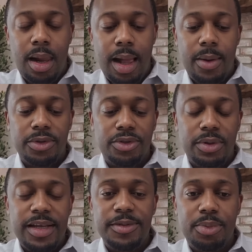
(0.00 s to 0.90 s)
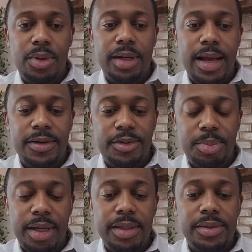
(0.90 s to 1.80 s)
I was transported out of
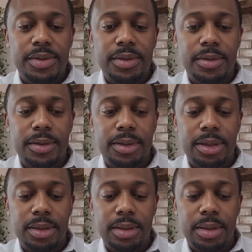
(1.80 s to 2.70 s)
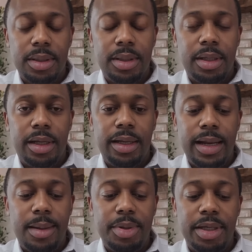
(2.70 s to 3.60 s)
space, and
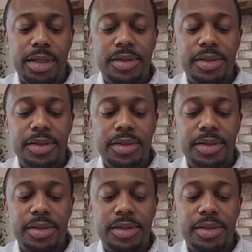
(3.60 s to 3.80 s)
I began